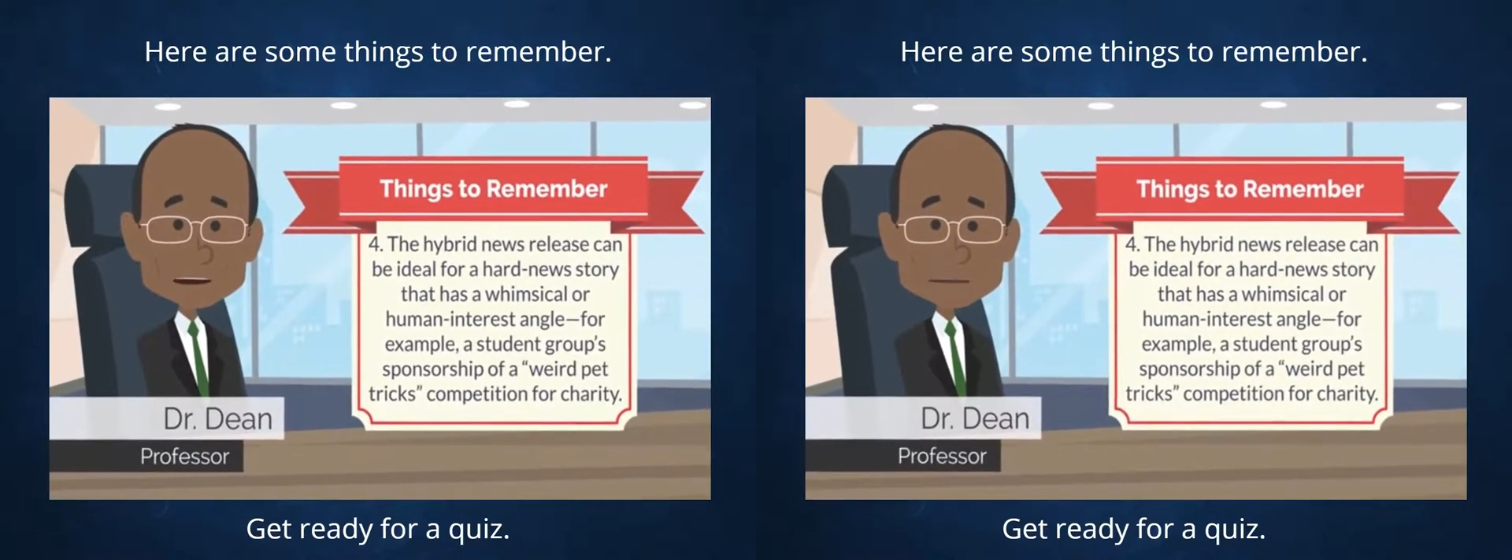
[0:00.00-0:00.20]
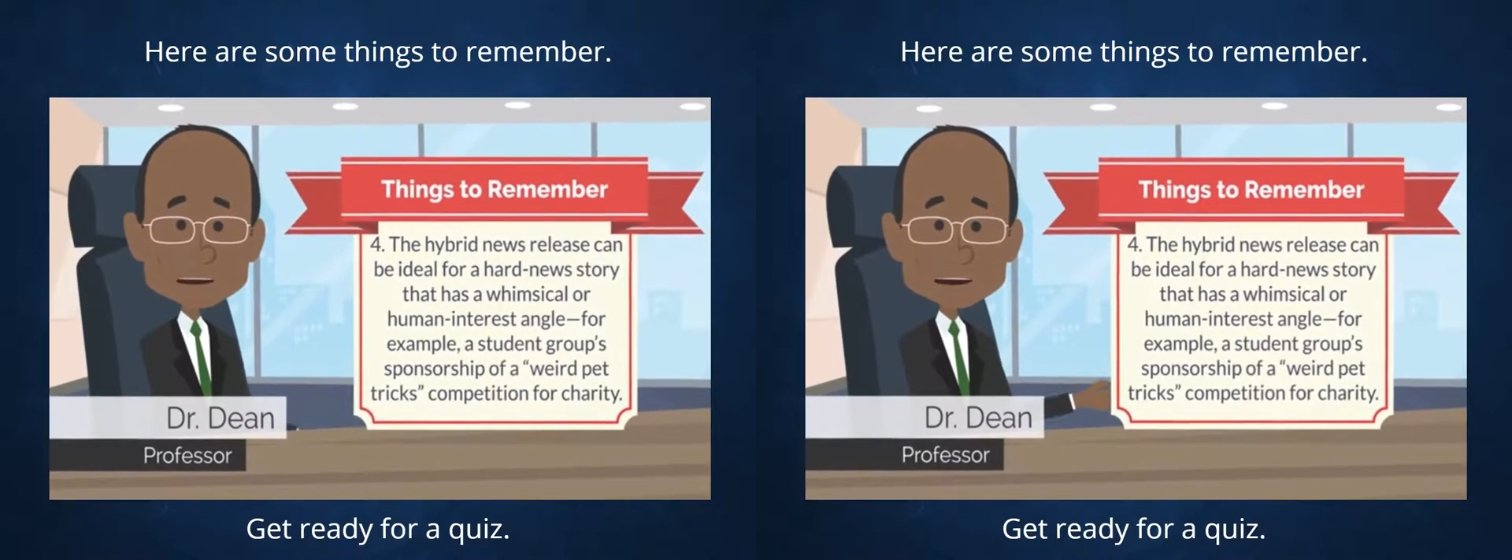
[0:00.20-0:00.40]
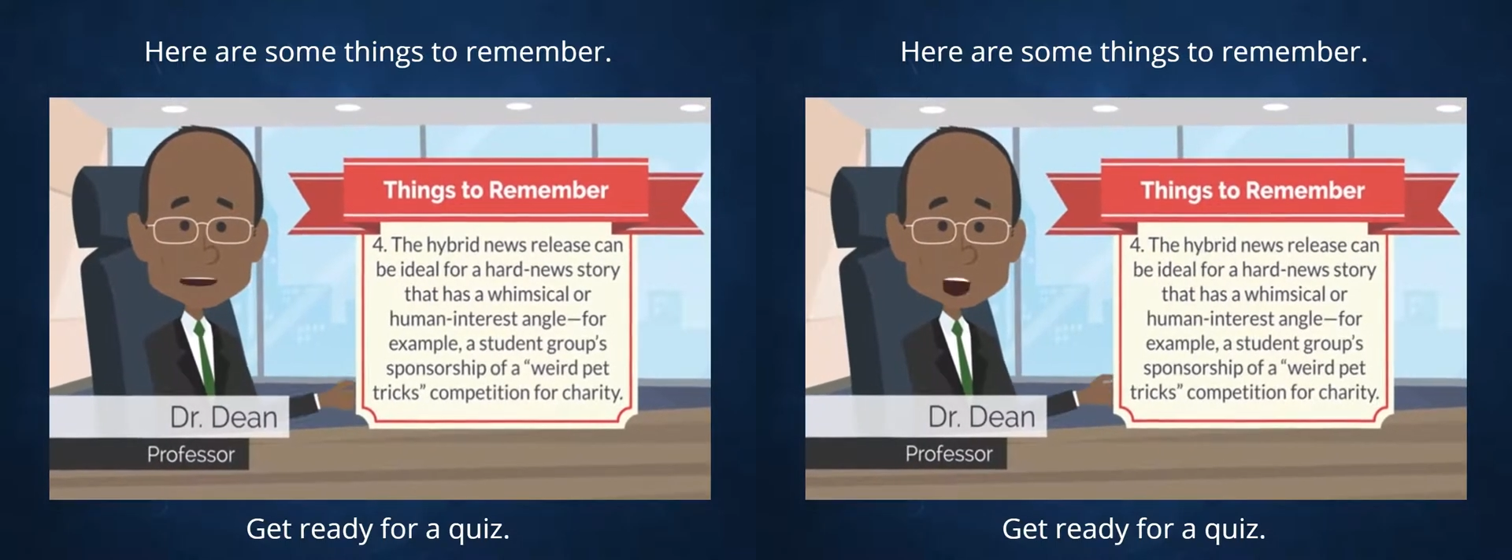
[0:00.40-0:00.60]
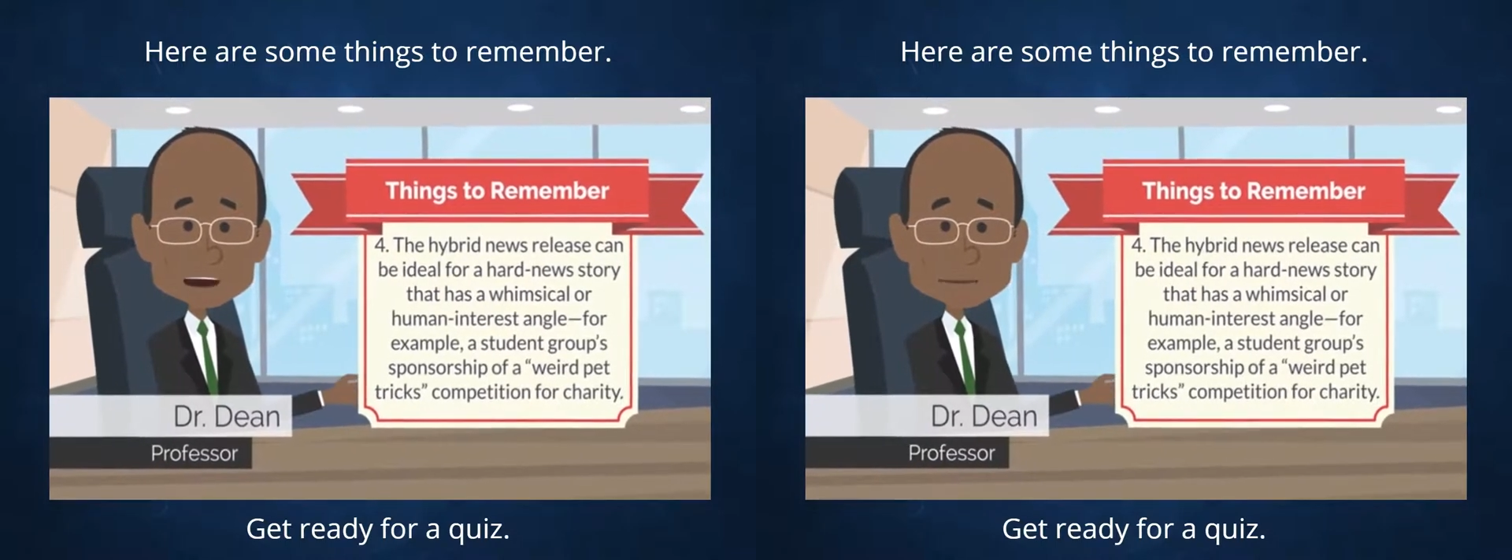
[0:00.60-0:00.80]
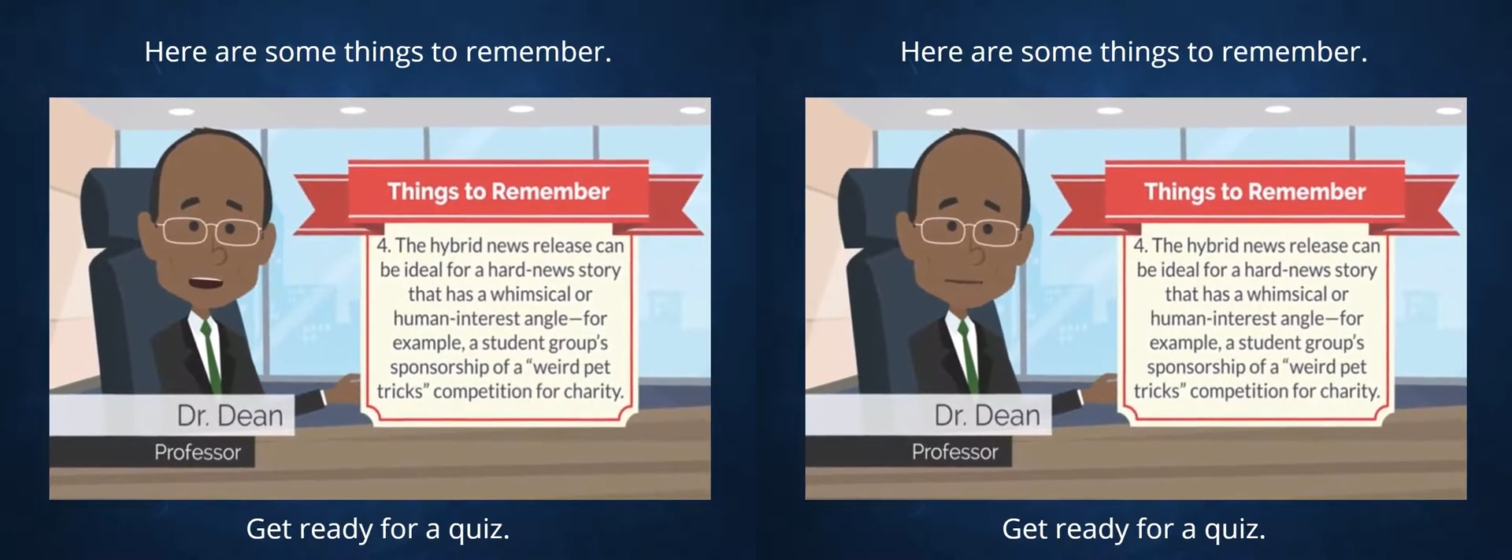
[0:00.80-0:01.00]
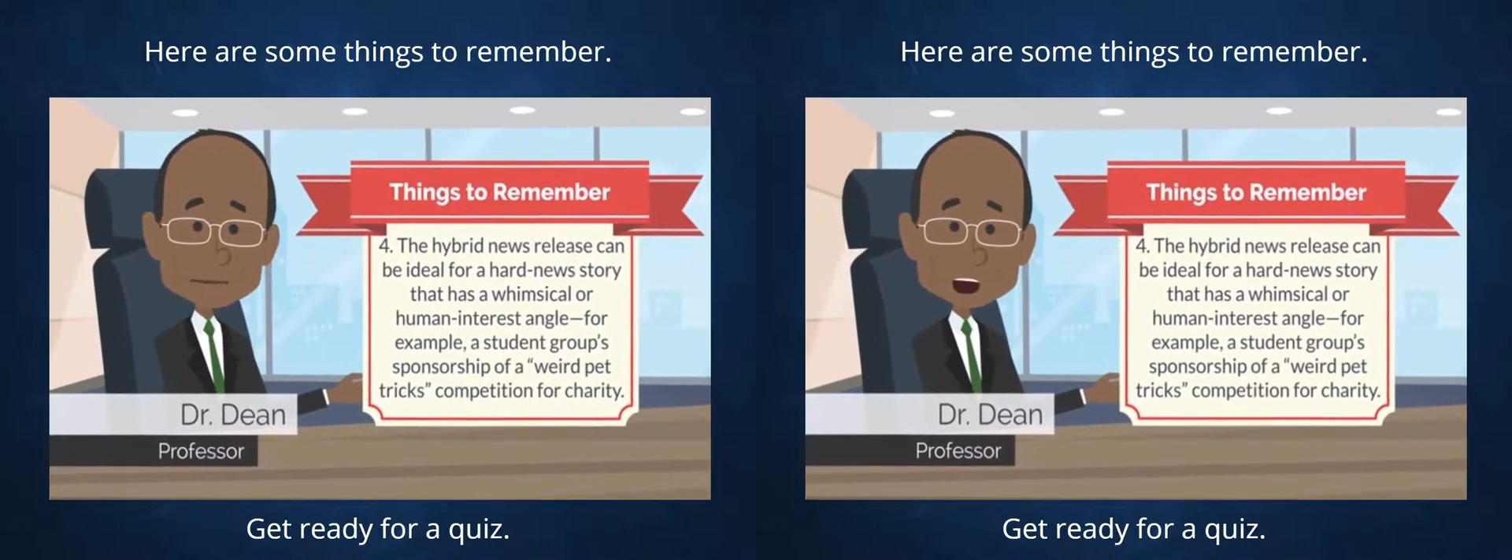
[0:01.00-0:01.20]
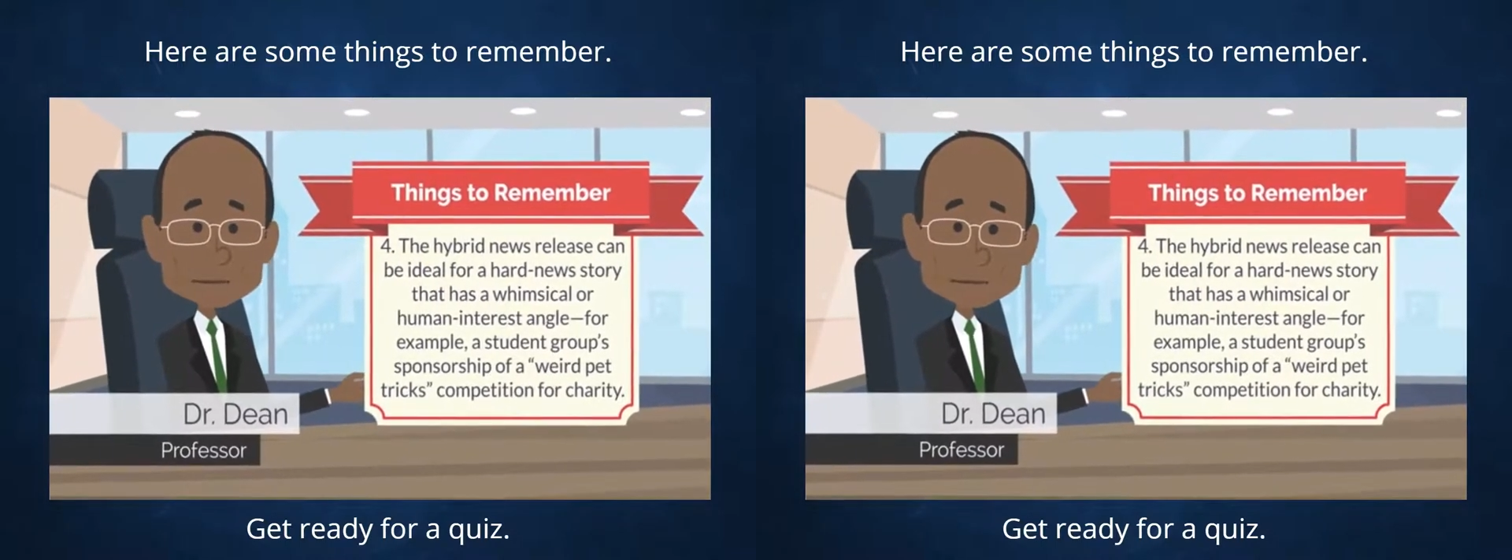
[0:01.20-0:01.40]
a weird Pet Tricks